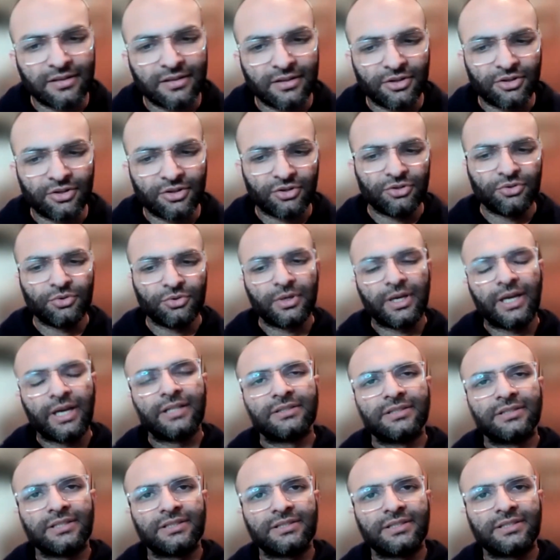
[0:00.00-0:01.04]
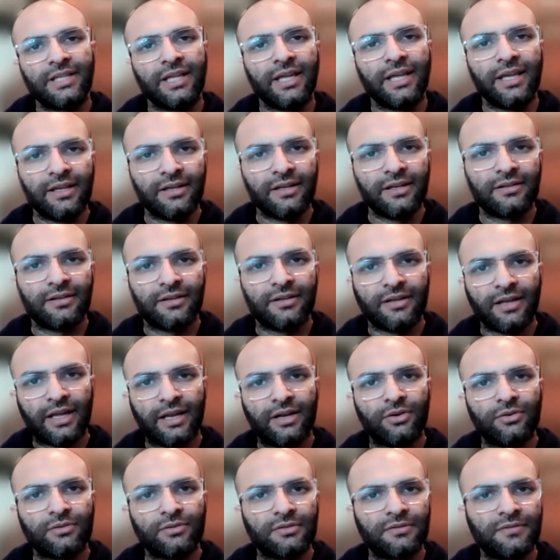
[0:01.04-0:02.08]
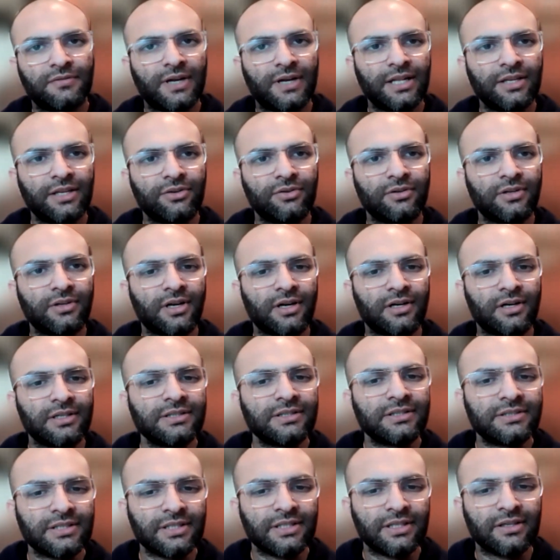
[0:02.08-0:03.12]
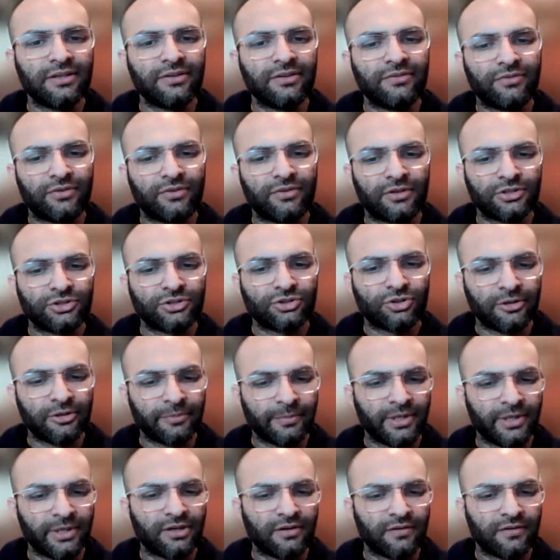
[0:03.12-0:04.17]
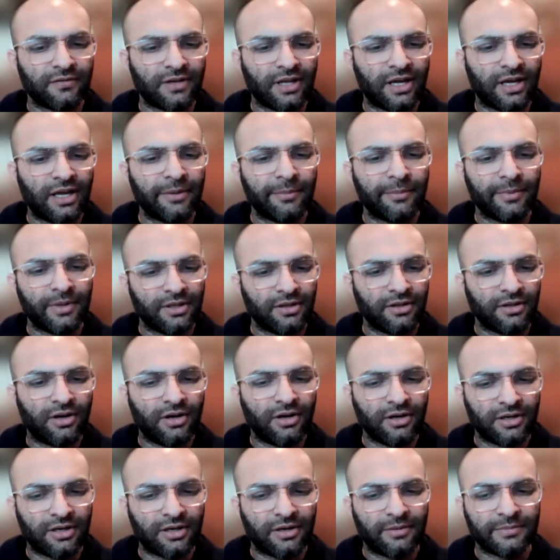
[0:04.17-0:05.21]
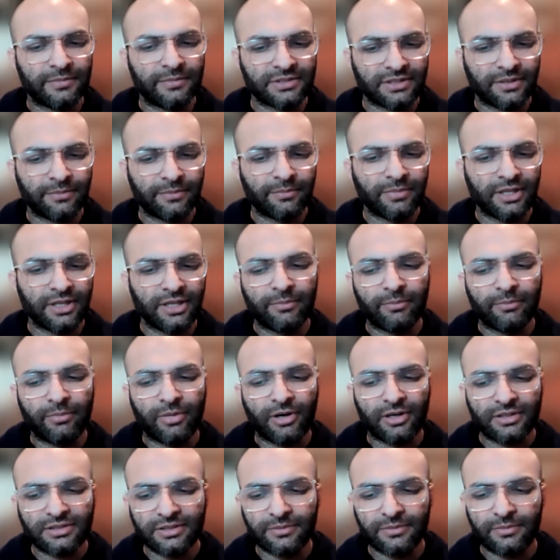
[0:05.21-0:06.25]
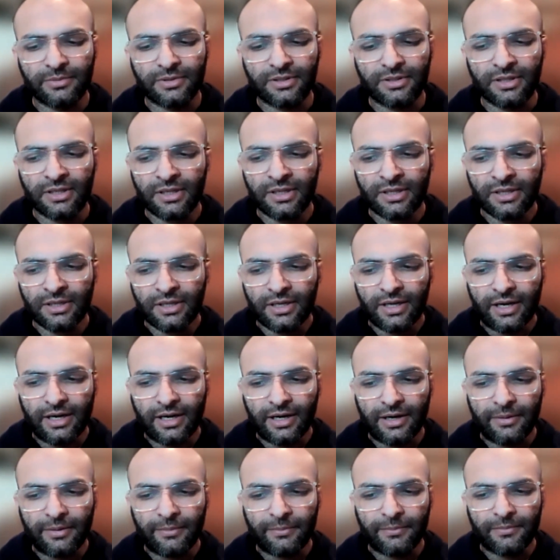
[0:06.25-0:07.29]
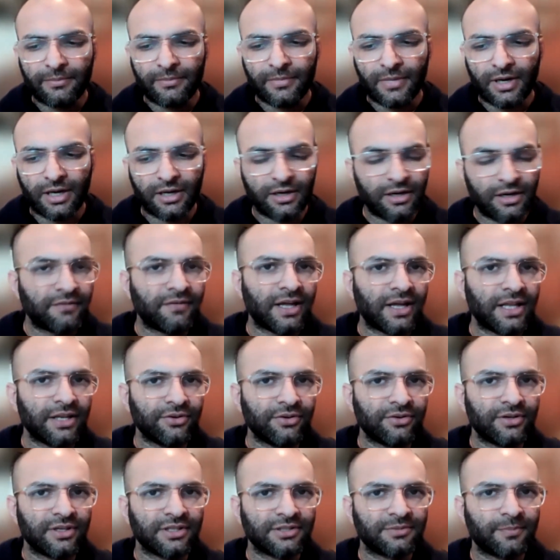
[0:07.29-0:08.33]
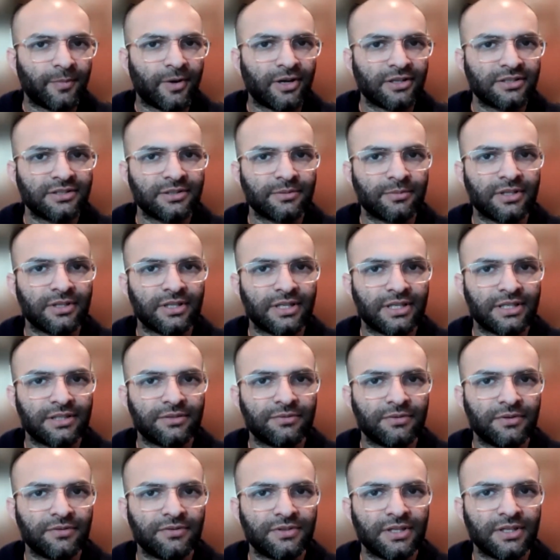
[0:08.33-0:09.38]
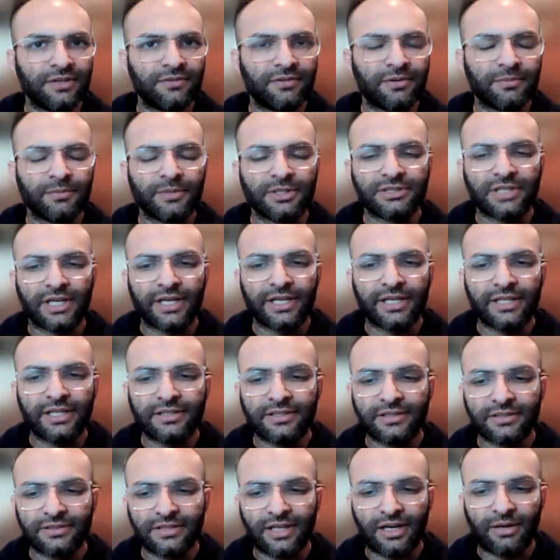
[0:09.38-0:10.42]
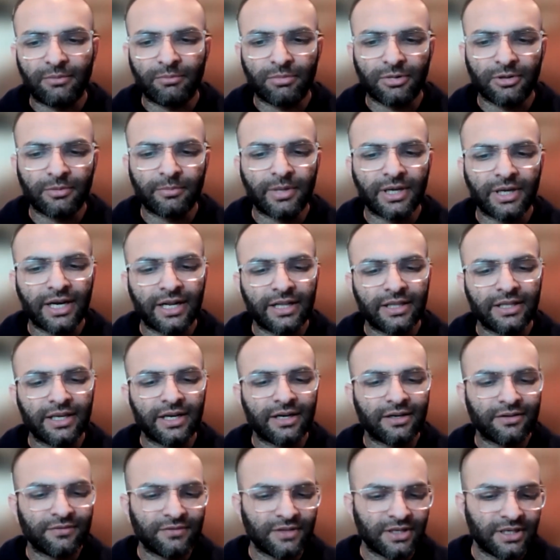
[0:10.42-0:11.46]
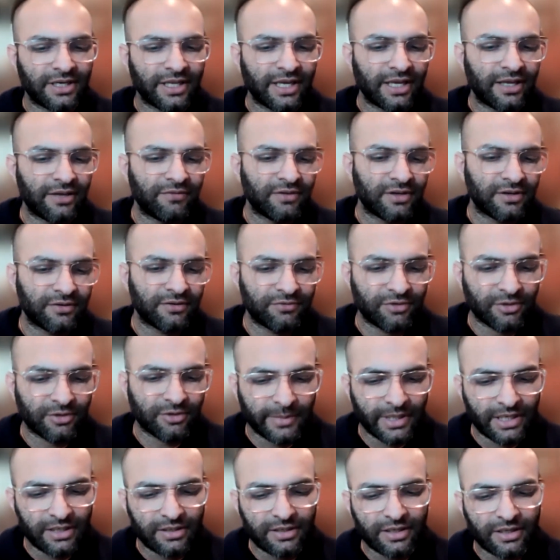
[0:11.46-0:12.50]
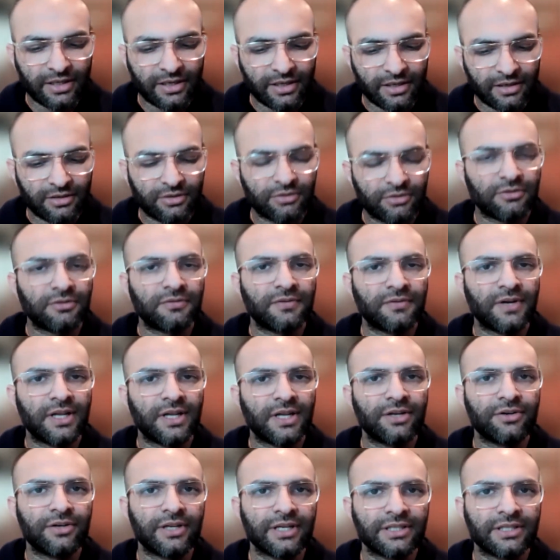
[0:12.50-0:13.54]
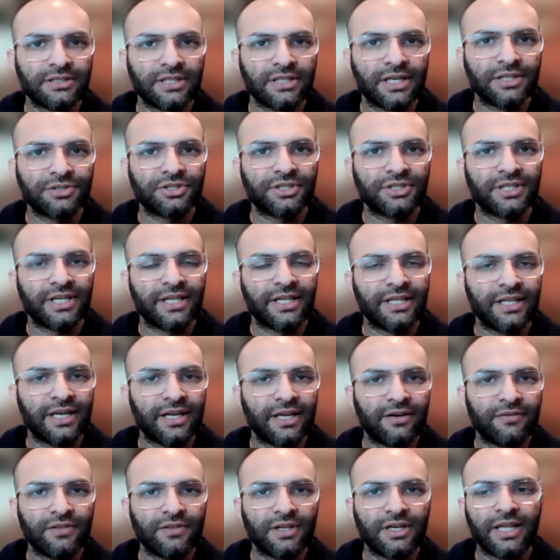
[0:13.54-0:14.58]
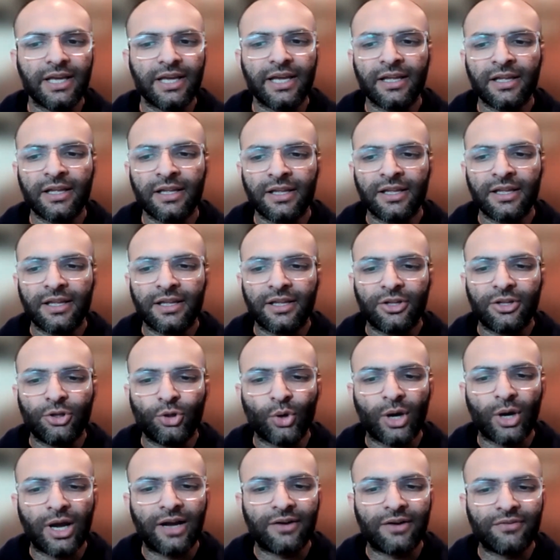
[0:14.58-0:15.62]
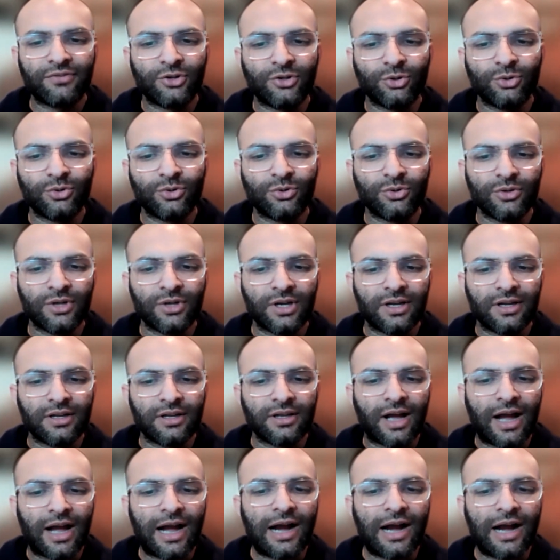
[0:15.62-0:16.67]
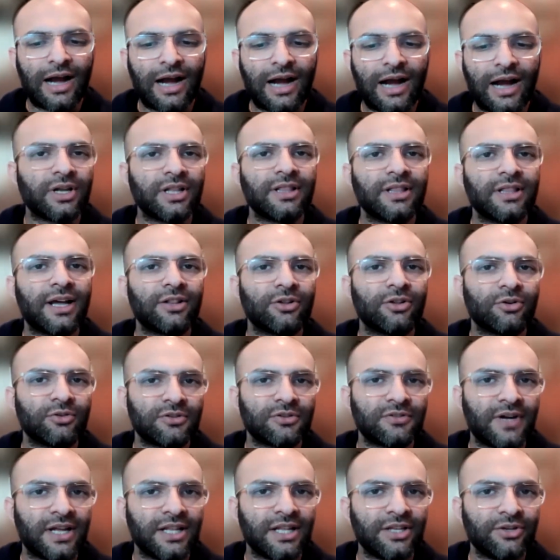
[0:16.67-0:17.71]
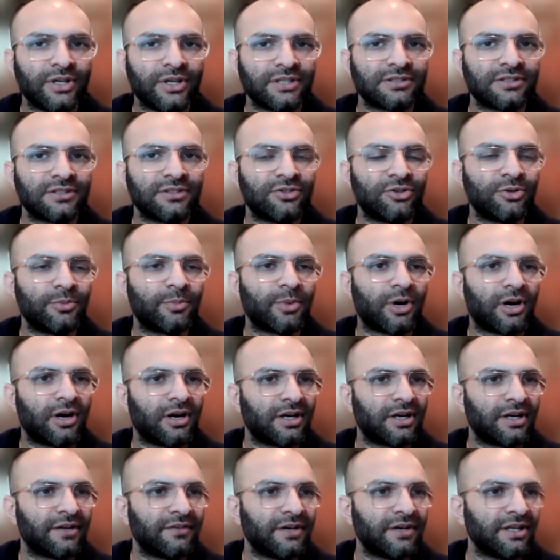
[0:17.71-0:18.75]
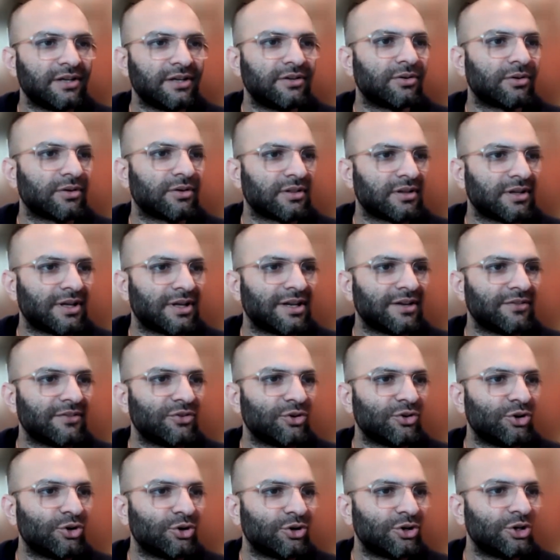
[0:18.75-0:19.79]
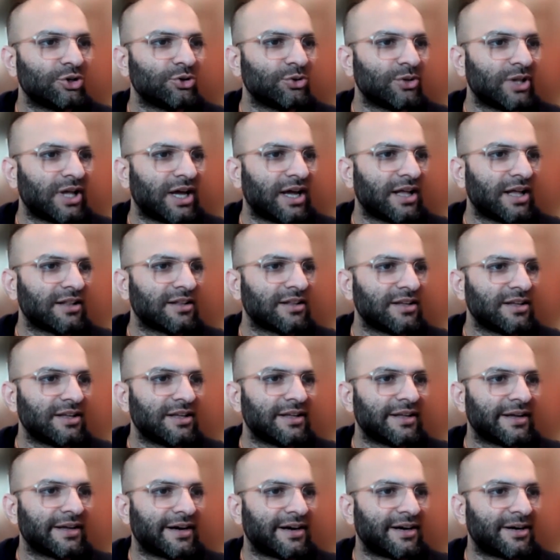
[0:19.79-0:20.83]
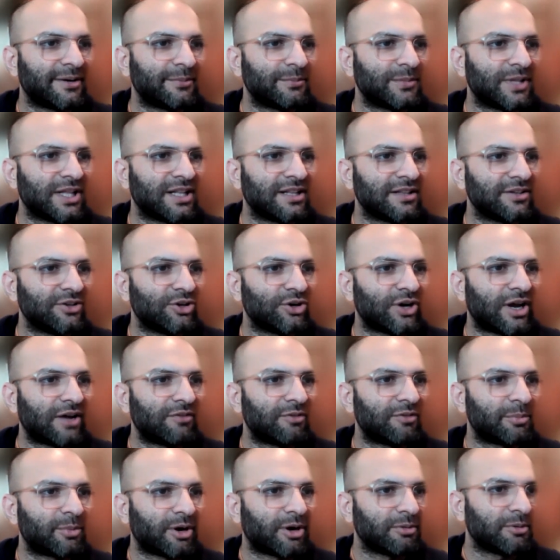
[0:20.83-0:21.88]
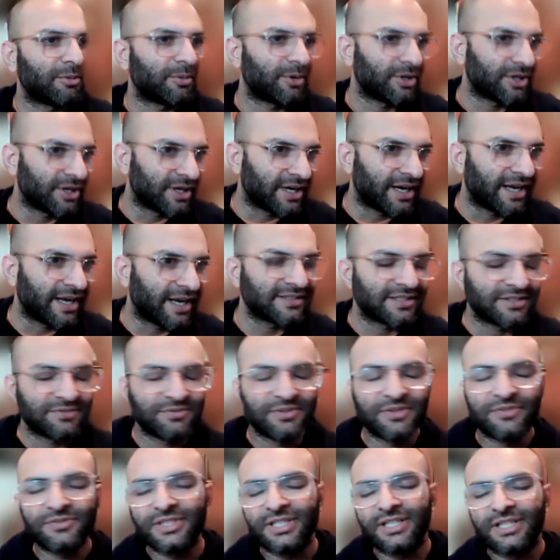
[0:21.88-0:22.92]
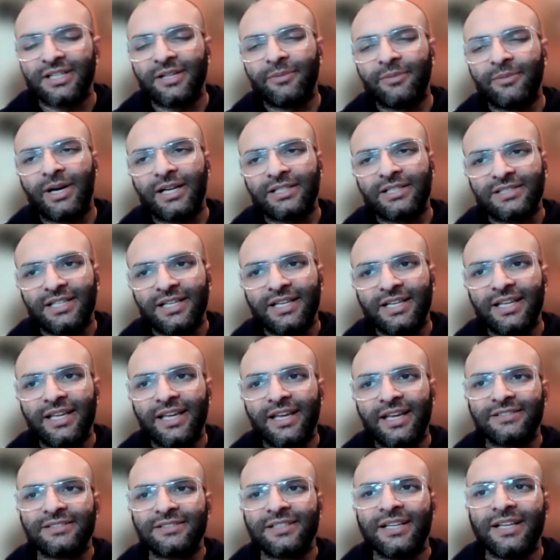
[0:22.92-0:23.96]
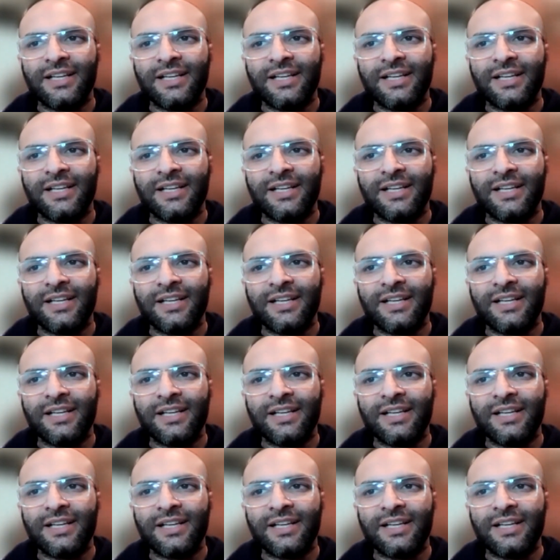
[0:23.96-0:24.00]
you can sustain an overvalued currency for a short period of time. In the long term is simply impossible. Undervalued is possible, as we've seen from the Chinese example. But at the end of the day, even if you're maintaining an overvalued exchange rate, at the end of the day, you have to outrun that overvaluation through productivity growth. And if you don't do that, then you have a problem on your hands, as we've seen in the Pakistani case.